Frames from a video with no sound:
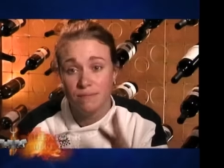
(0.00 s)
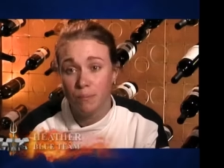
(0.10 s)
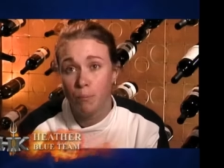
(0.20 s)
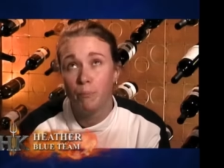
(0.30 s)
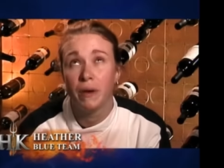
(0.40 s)
love
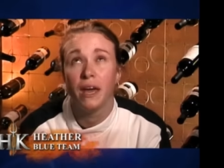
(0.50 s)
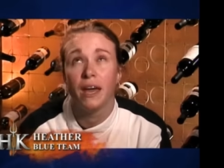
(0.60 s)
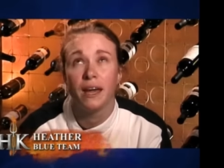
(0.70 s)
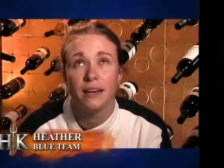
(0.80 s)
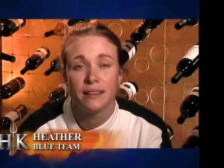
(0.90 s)
Heather,
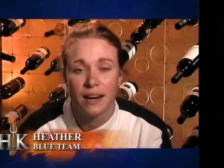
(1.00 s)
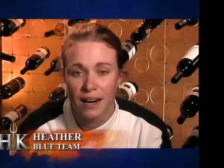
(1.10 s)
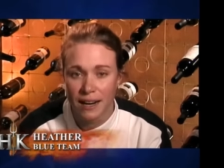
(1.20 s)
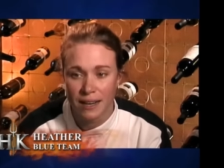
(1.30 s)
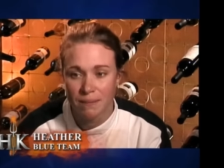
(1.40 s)
you have to
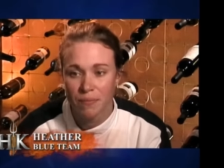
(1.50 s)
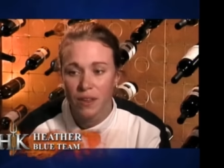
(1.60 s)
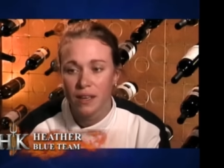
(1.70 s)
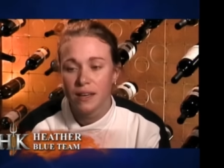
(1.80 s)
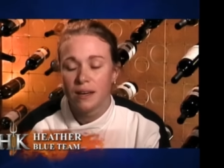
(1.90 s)
respect
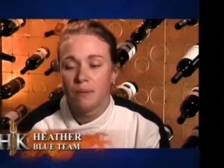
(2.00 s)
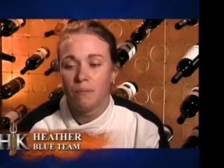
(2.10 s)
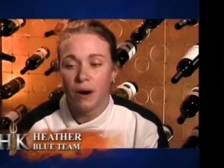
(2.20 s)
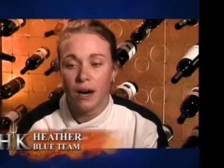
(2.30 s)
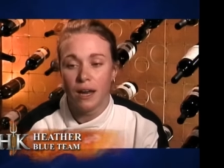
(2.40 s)
her, as
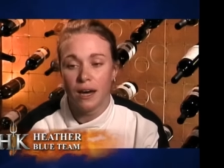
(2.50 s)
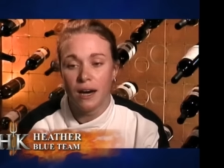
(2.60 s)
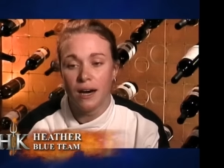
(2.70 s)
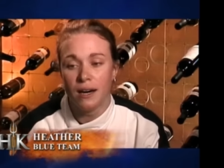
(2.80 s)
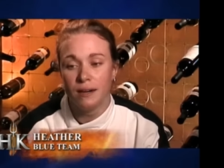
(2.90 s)
she is in
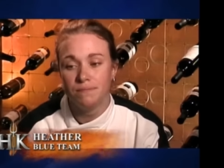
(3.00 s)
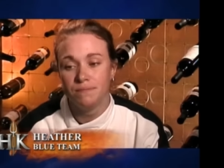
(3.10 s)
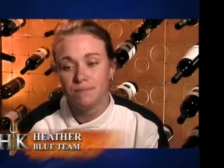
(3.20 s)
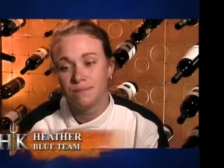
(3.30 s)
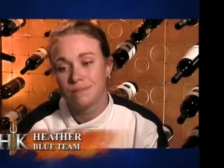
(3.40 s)
some ways the
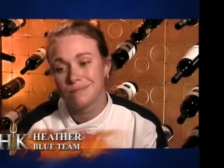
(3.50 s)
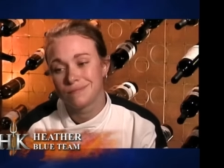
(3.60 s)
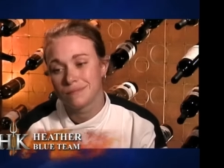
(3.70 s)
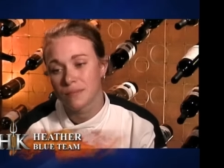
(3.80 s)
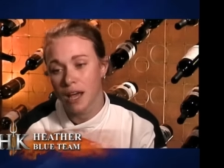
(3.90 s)
first true
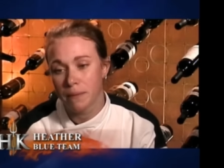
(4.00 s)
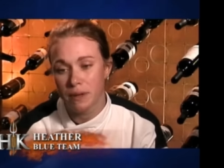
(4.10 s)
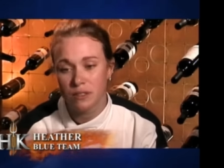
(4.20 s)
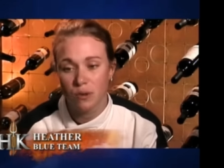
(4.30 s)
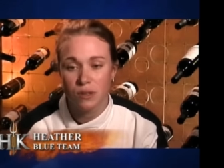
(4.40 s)
legendary figure
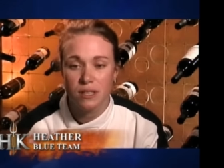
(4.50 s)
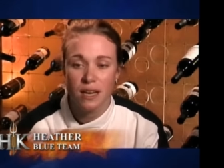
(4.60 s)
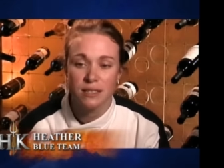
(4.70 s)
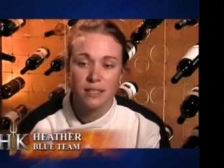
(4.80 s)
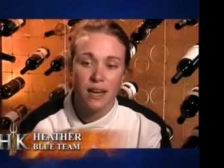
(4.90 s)
of Hell's
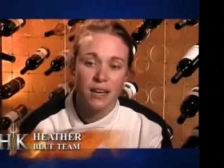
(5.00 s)
Kitchen.